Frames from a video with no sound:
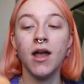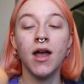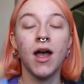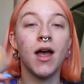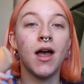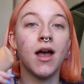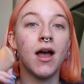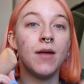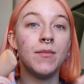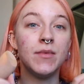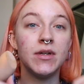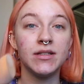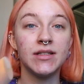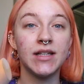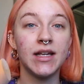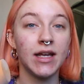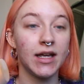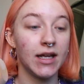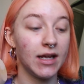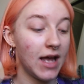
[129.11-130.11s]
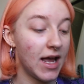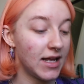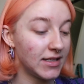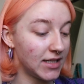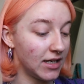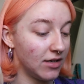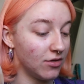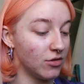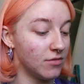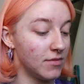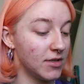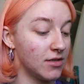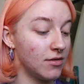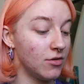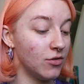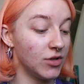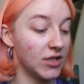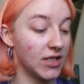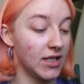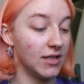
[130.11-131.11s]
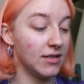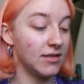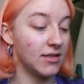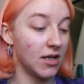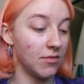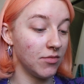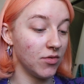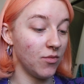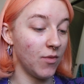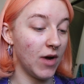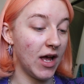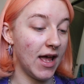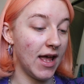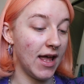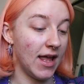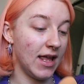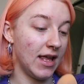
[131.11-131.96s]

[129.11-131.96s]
I'm using Estee Lauder Double Wear